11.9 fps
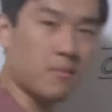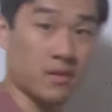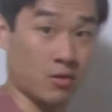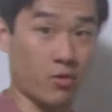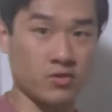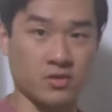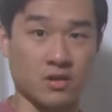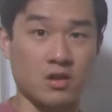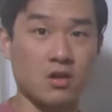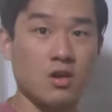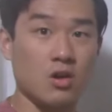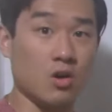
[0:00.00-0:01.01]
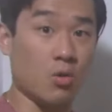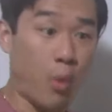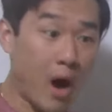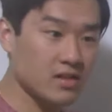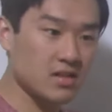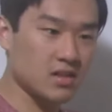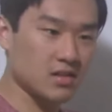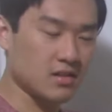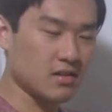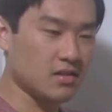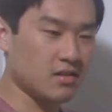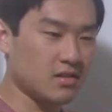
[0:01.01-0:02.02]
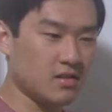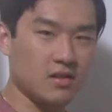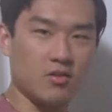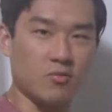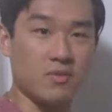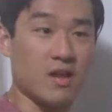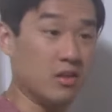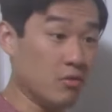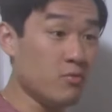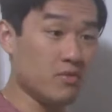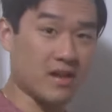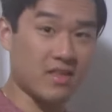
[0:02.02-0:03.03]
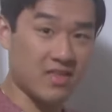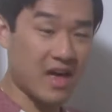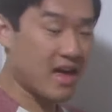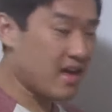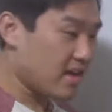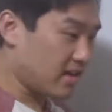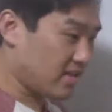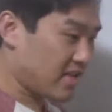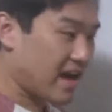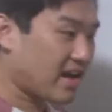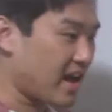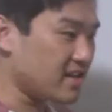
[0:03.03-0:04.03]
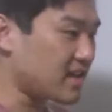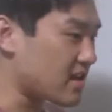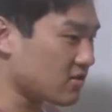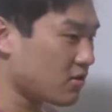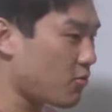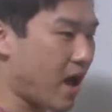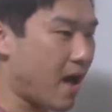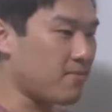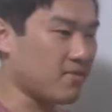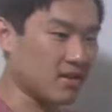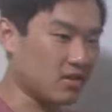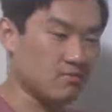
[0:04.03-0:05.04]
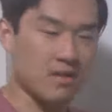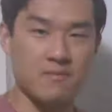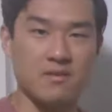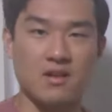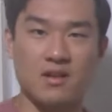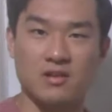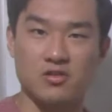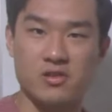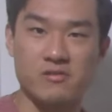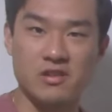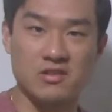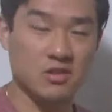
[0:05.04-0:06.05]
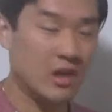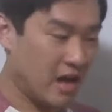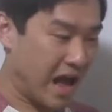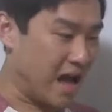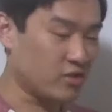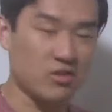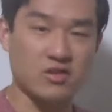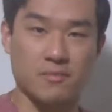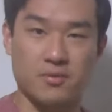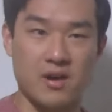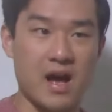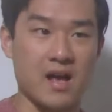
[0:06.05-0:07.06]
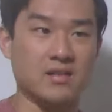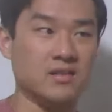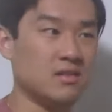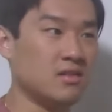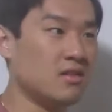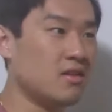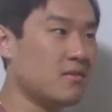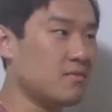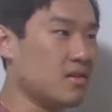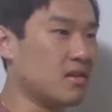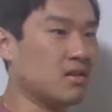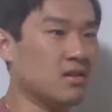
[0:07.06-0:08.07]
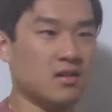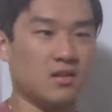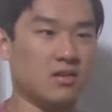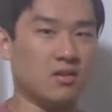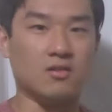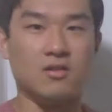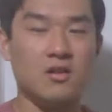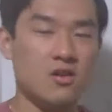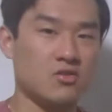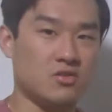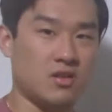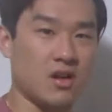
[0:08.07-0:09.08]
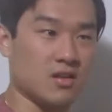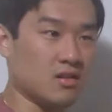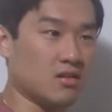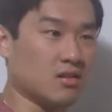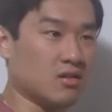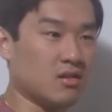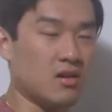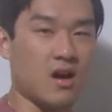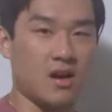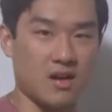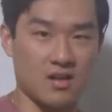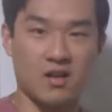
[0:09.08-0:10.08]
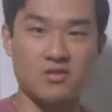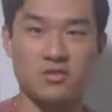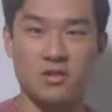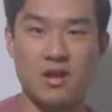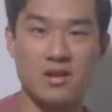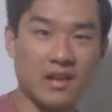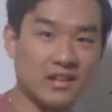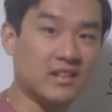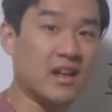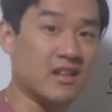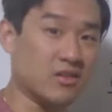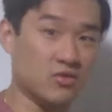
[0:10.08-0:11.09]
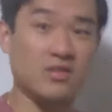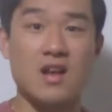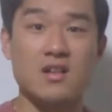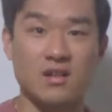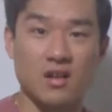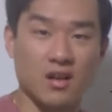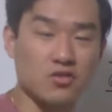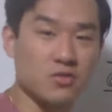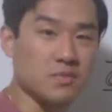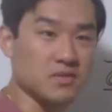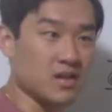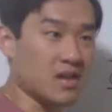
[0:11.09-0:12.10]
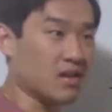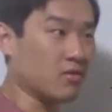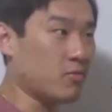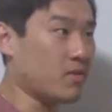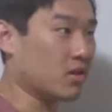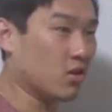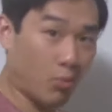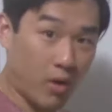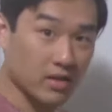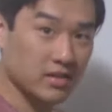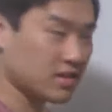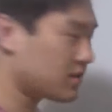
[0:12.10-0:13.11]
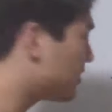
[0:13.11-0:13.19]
like question like what. It'll be like you like that. In that case, I don't know what happened. Like it might be like a genuine actually surprise. Be like she got I got a 99 and she got 100%. We'll be like what,